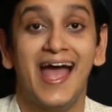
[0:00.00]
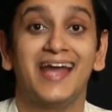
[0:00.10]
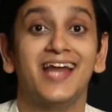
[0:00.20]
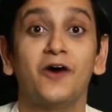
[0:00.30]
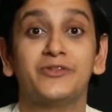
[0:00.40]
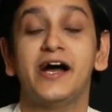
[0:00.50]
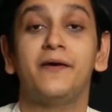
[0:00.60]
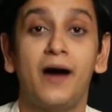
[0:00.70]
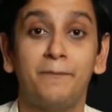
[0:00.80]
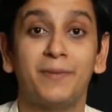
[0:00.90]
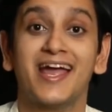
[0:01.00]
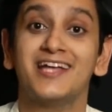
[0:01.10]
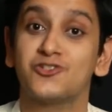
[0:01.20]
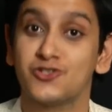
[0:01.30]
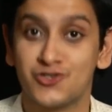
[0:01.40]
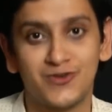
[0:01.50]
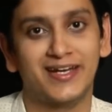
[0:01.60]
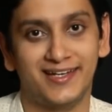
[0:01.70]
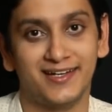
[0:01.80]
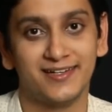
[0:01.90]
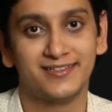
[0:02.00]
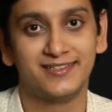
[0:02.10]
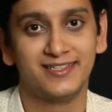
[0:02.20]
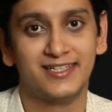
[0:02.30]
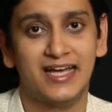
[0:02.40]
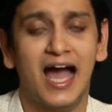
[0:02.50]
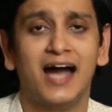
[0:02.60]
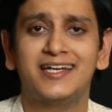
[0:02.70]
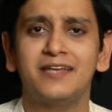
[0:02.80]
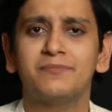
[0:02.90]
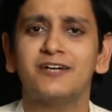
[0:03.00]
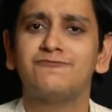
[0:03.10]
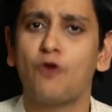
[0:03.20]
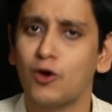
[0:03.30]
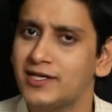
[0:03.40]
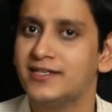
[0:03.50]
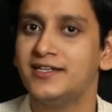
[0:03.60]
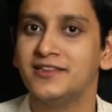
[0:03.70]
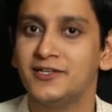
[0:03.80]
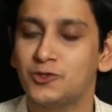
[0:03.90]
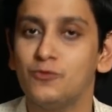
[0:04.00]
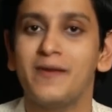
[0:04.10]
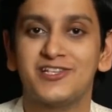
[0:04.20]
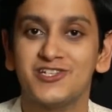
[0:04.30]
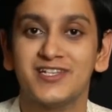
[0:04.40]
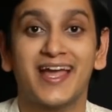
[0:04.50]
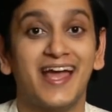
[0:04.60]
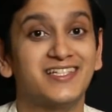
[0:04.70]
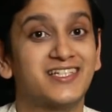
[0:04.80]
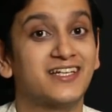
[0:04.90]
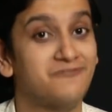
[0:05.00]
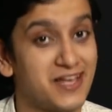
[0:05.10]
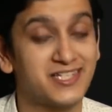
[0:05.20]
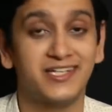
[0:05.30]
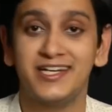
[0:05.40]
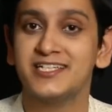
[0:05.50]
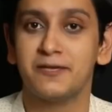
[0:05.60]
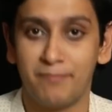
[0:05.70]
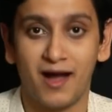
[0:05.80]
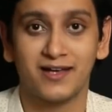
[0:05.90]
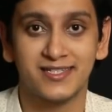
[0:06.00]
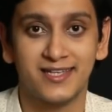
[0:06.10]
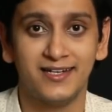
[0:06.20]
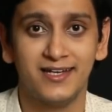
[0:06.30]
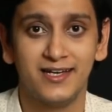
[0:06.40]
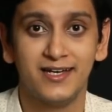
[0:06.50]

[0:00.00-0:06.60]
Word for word: And now they are up against Australia, a team that faltered in the two matches against West Indies and Pakistan,